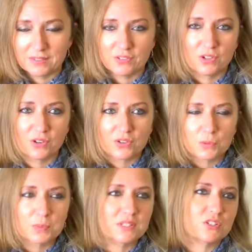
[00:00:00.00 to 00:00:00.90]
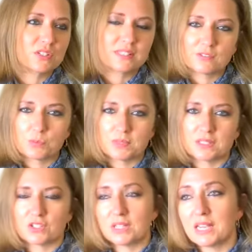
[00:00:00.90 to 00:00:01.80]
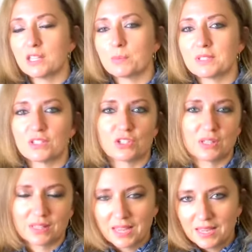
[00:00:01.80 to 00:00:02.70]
If you're in third position, seventh position, eighth position,